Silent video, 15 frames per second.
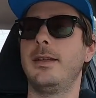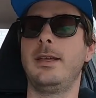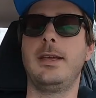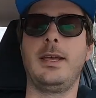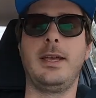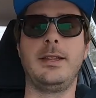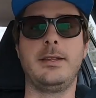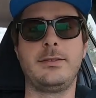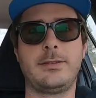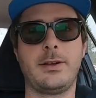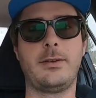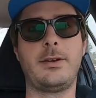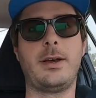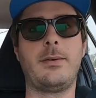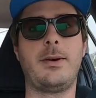in the zone
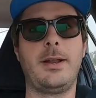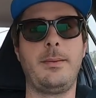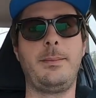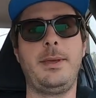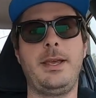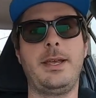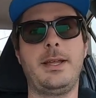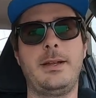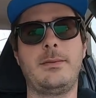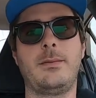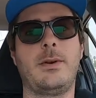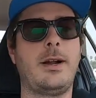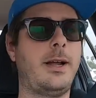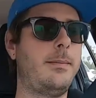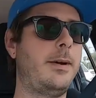I want to be in, where
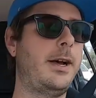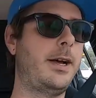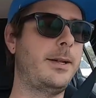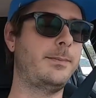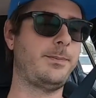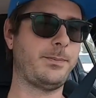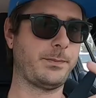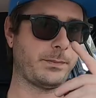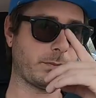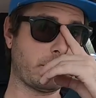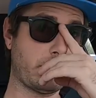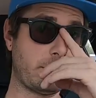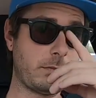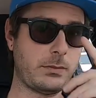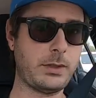I'm at.
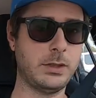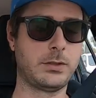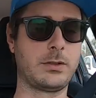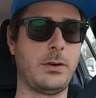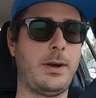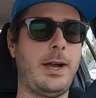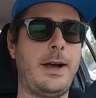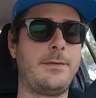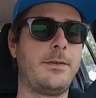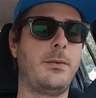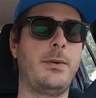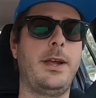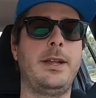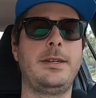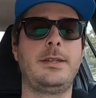So I have to
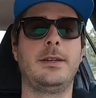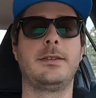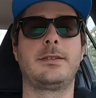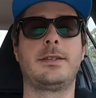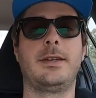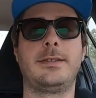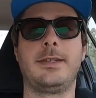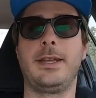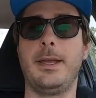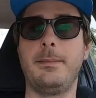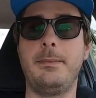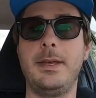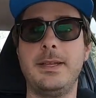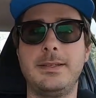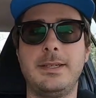wait until it starts to get
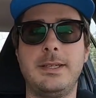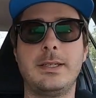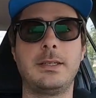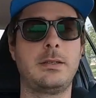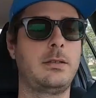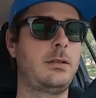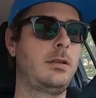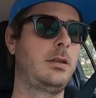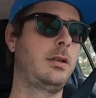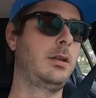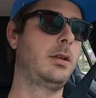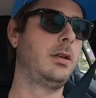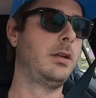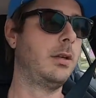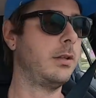busy.
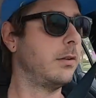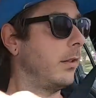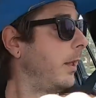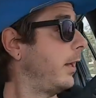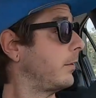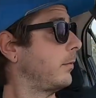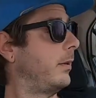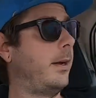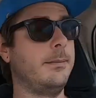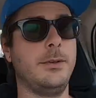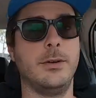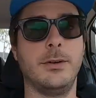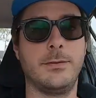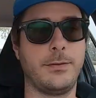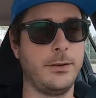So that's what I'm
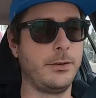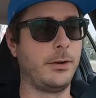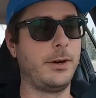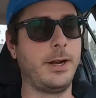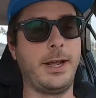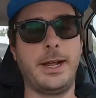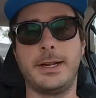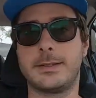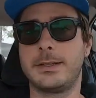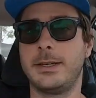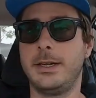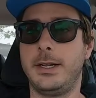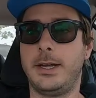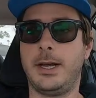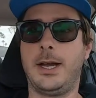doing for Doordash.
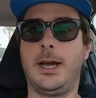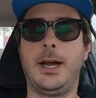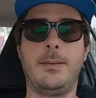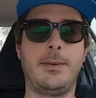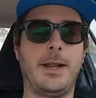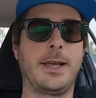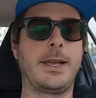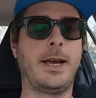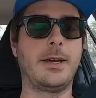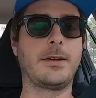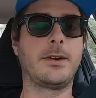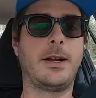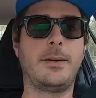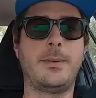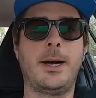But I got
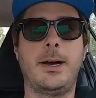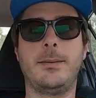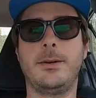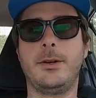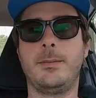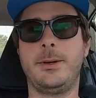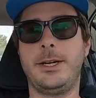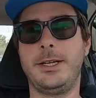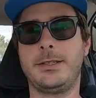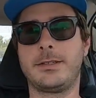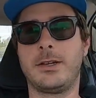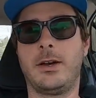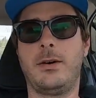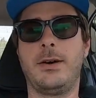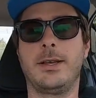Grubhub and Uber Eats
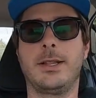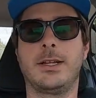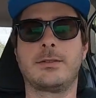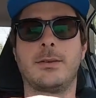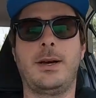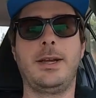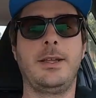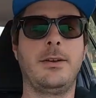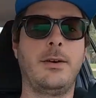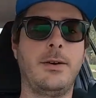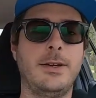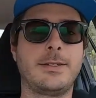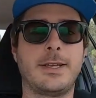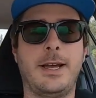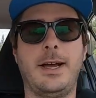going. That's why you
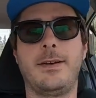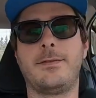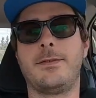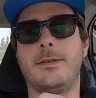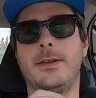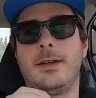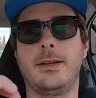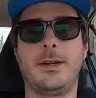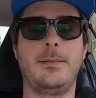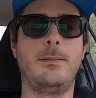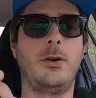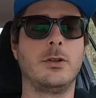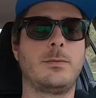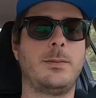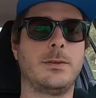always have
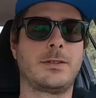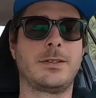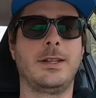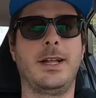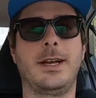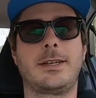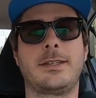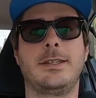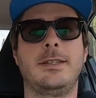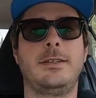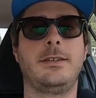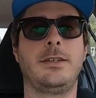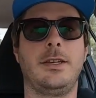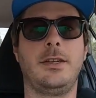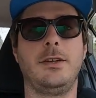multiple selections. You
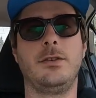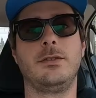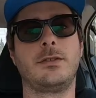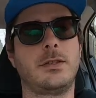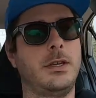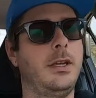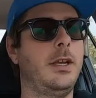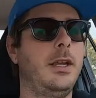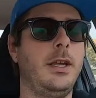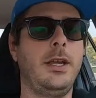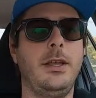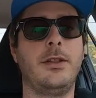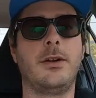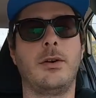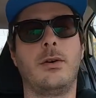could use
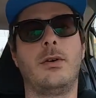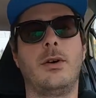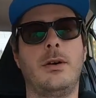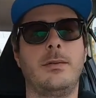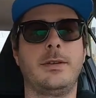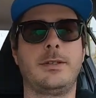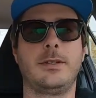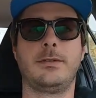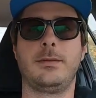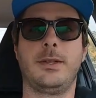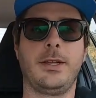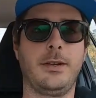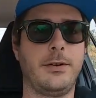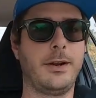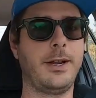either or, which is really
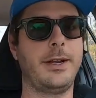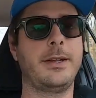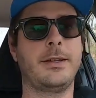great.